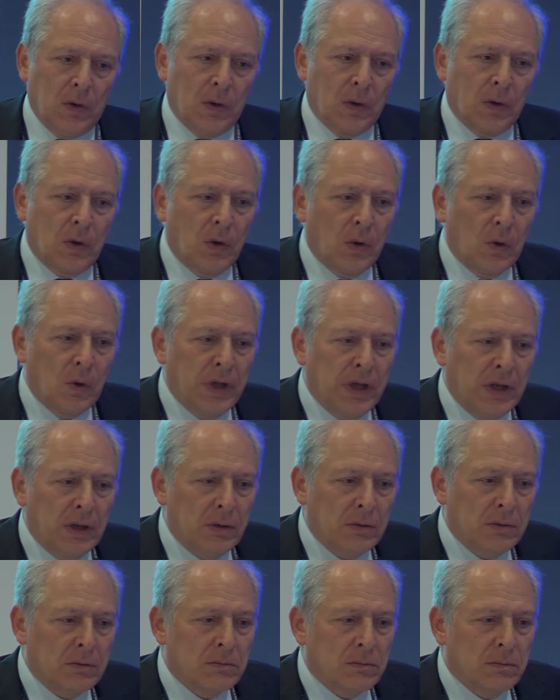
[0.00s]

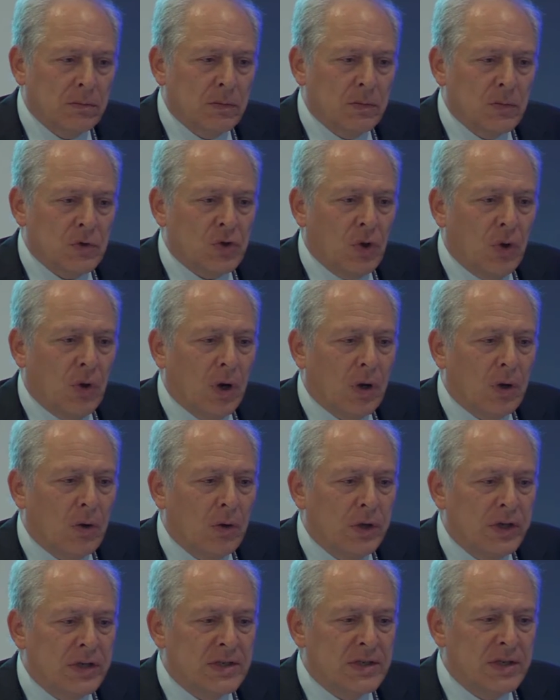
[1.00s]
Cooling, solar
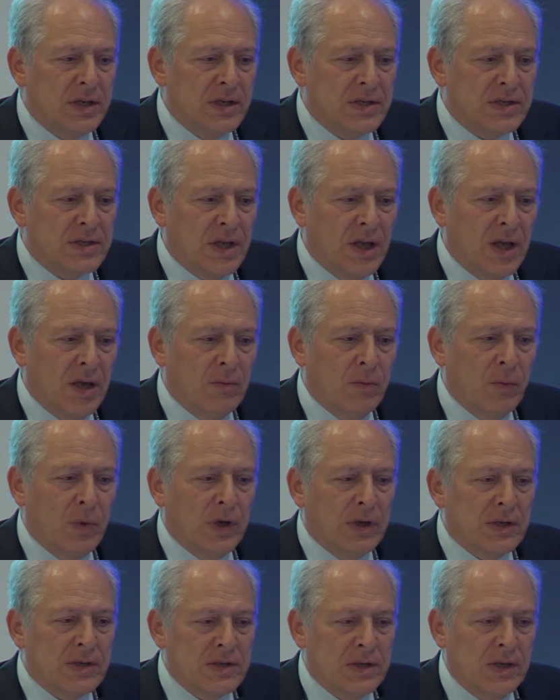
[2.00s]
cooling system. We
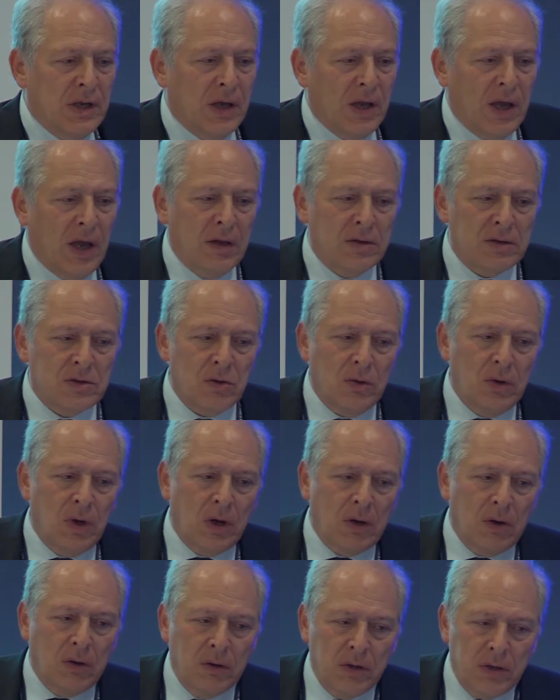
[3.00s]
can see again solar
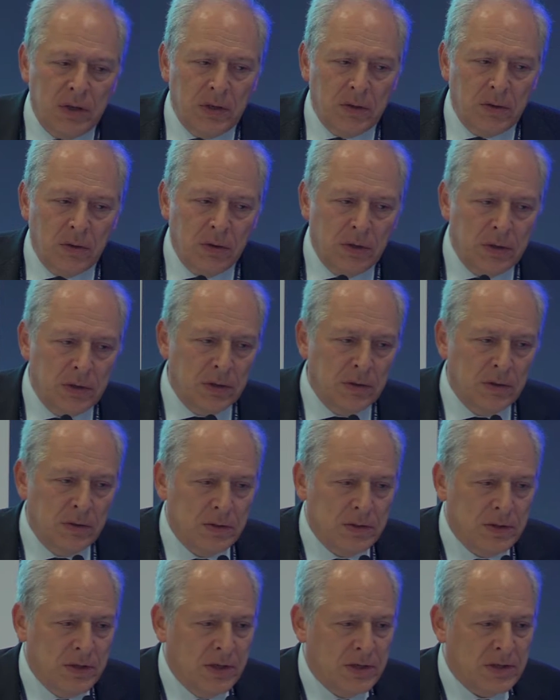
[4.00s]
cooling
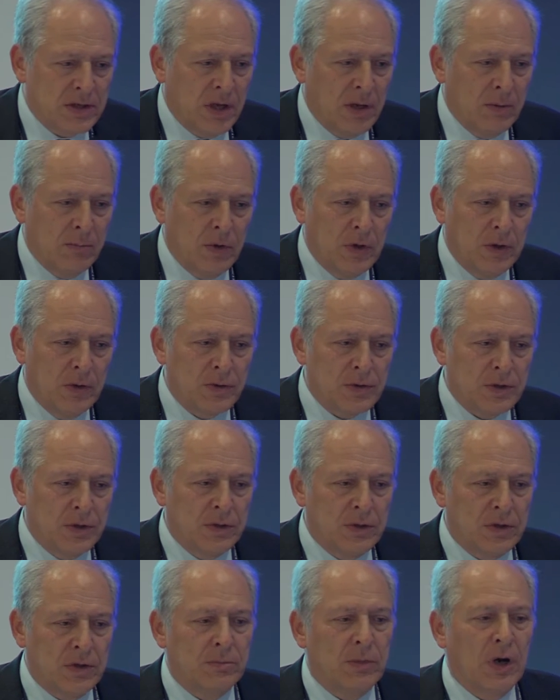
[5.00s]
system using
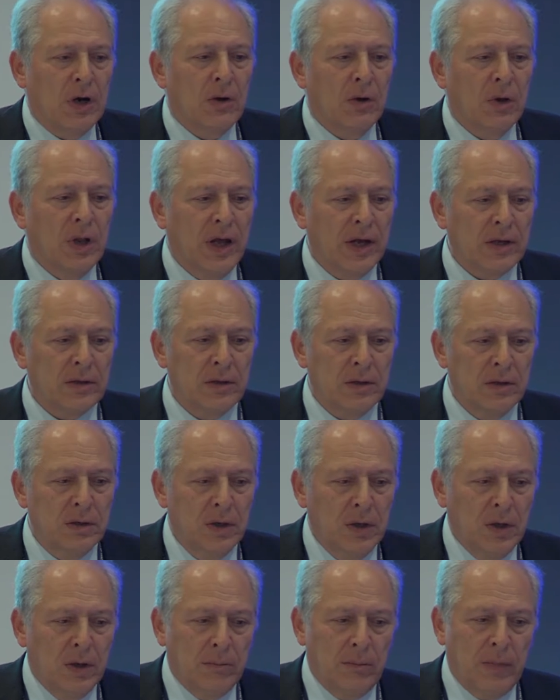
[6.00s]
thermal collector,
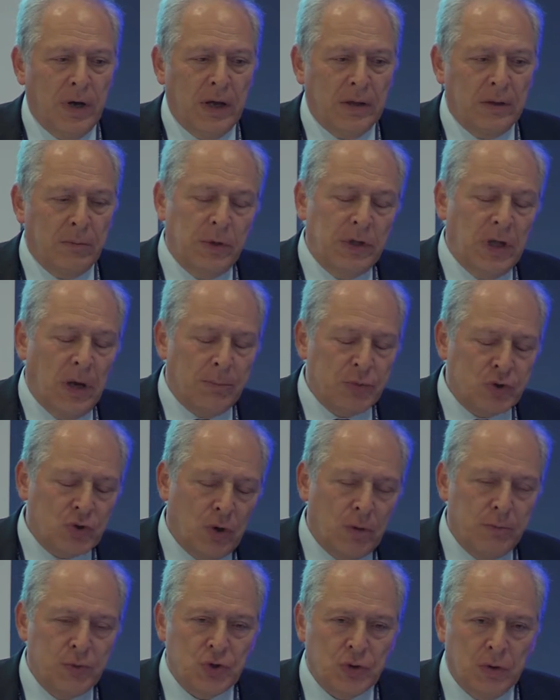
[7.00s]
but with
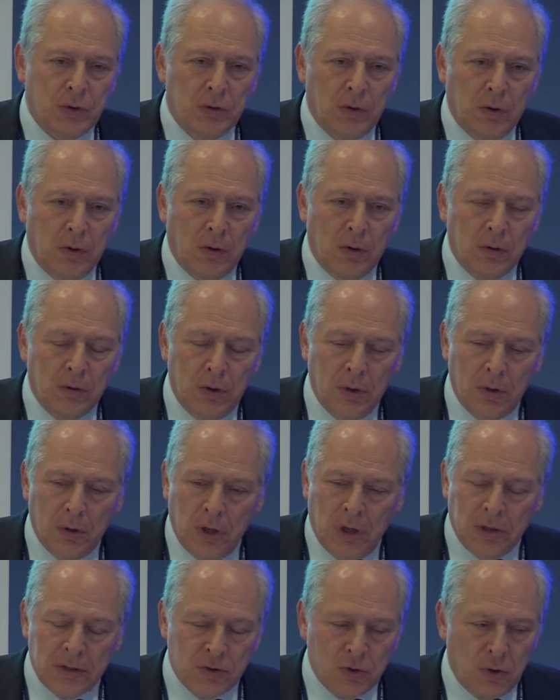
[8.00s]
absorption or the
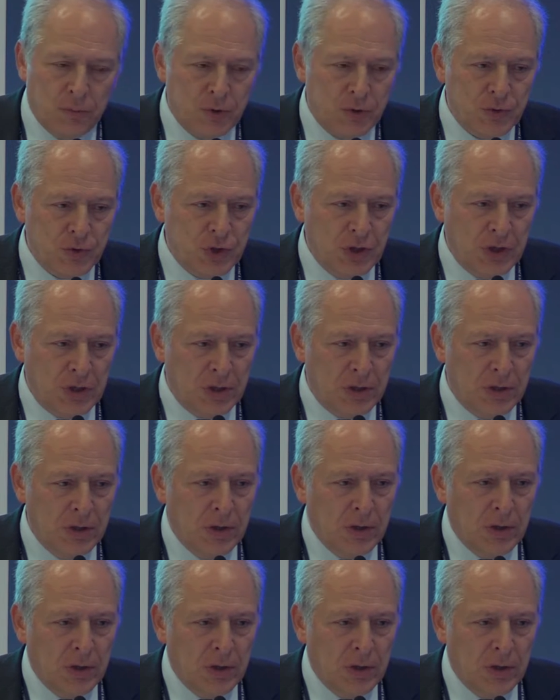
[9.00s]
absorption chiller.